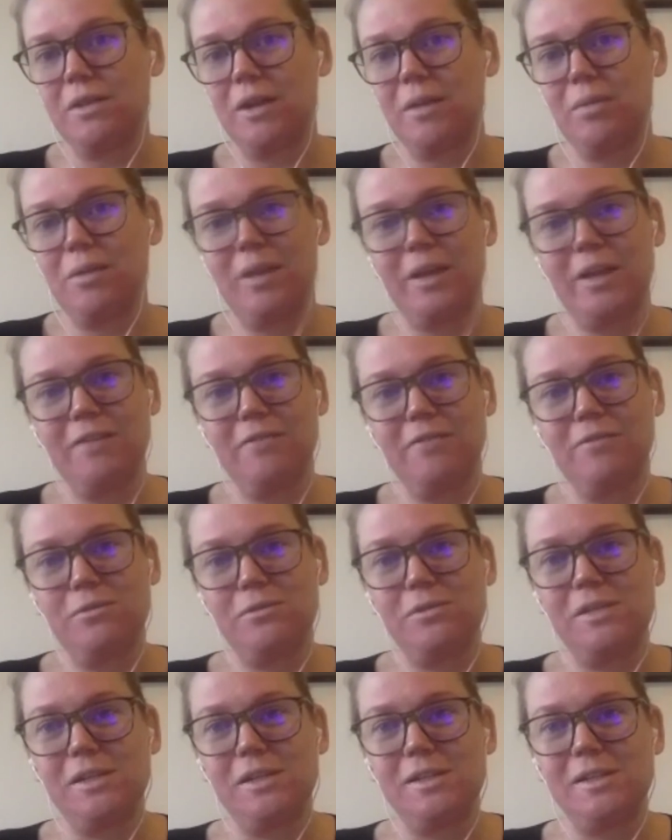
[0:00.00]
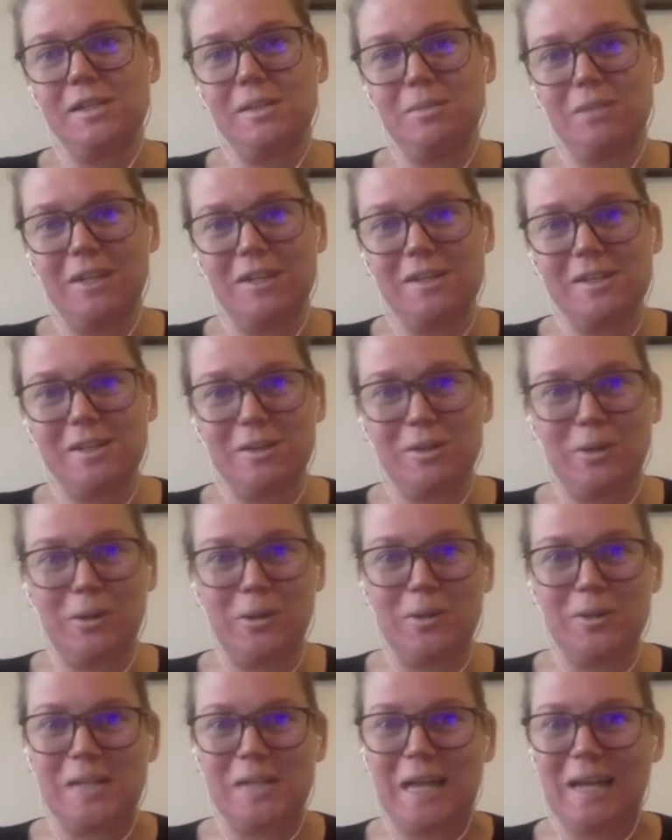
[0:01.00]
played a full 60 minutes at goal
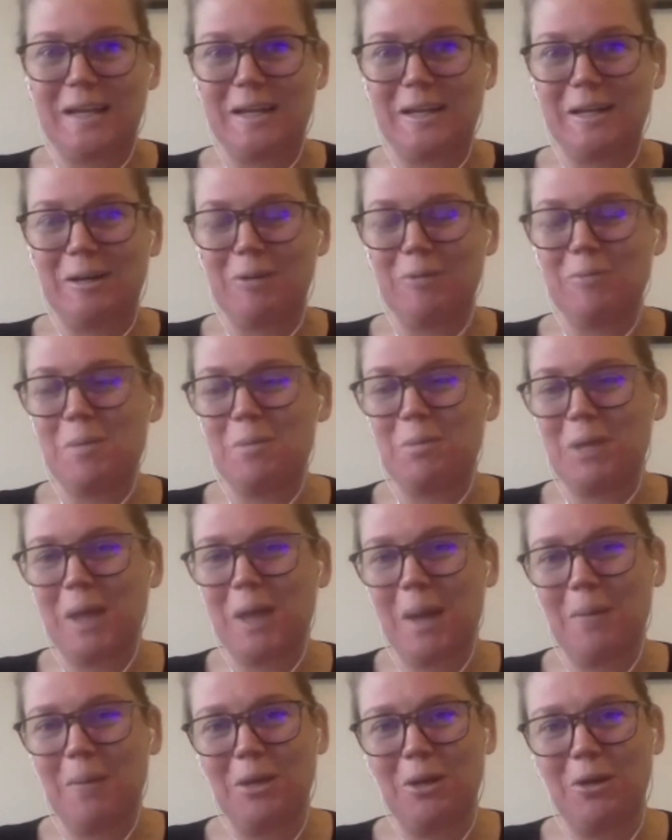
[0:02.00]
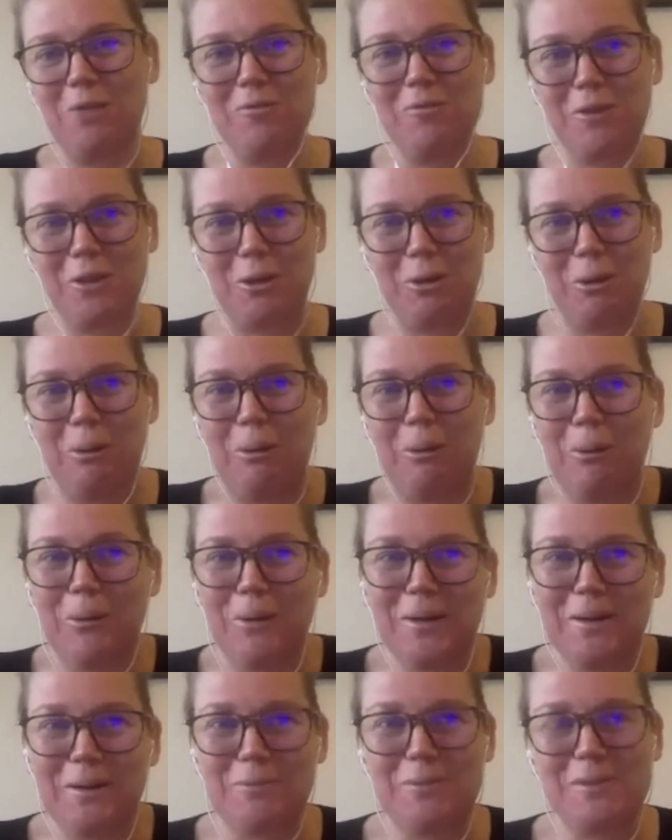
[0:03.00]
attack. And I remember coming off the court,
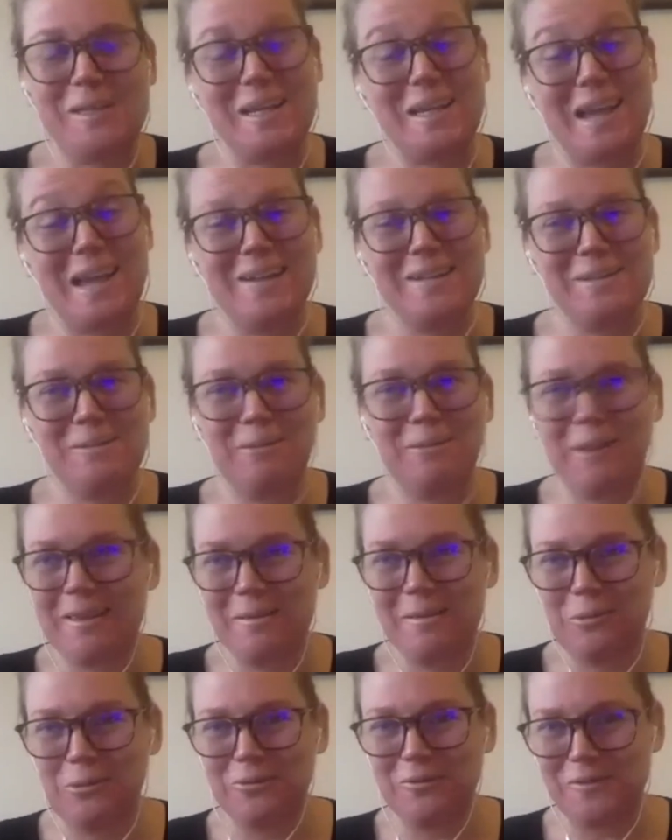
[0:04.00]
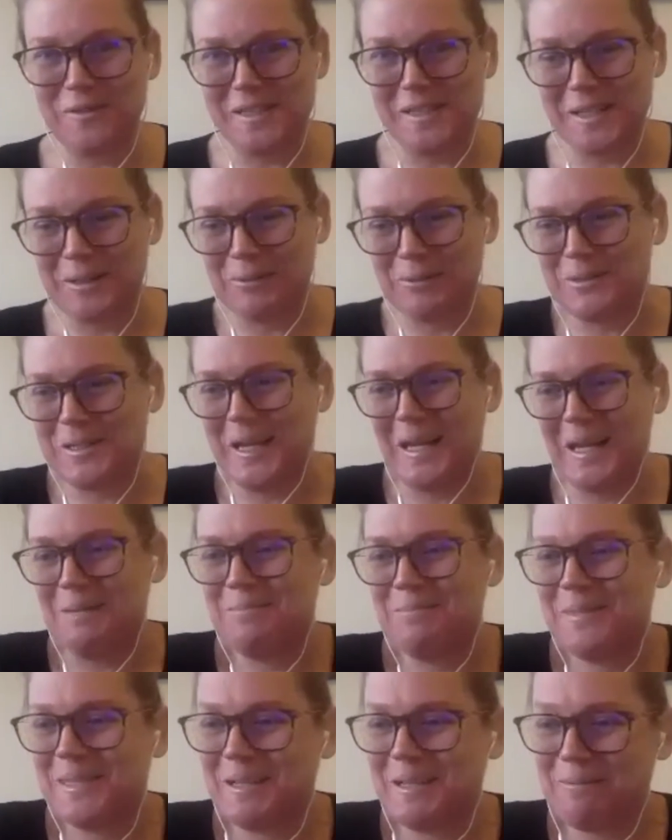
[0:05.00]
it was against one of the more physical
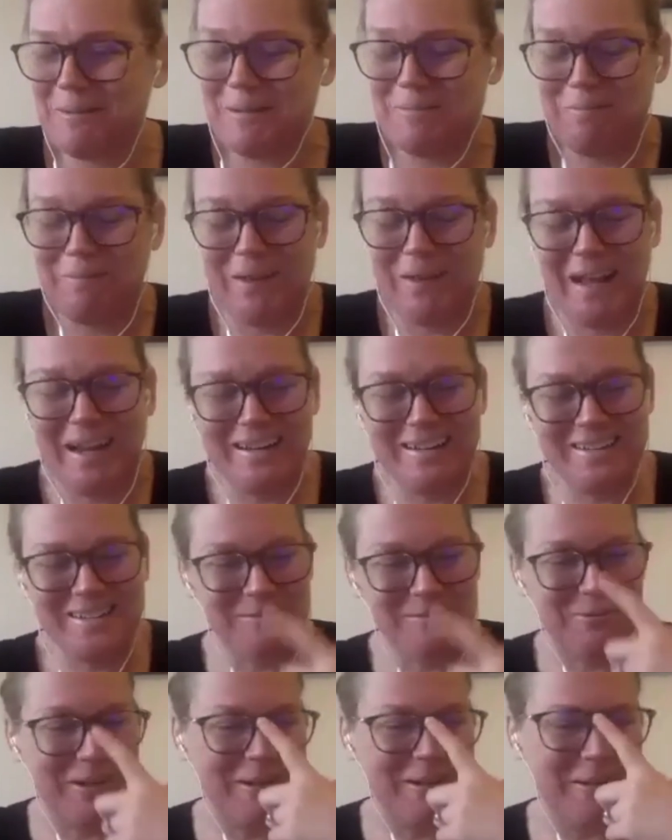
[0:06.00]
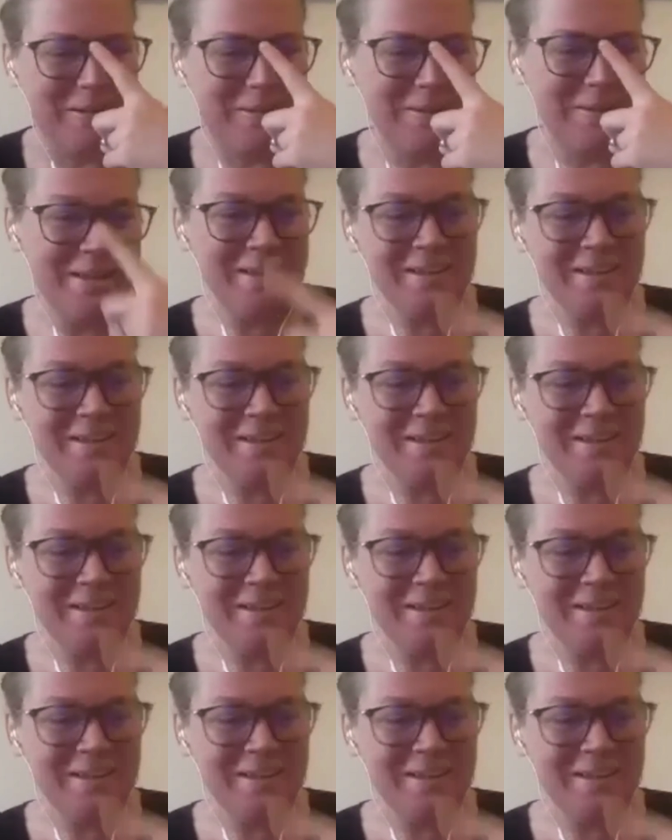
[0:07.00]
teams that we'd played as well.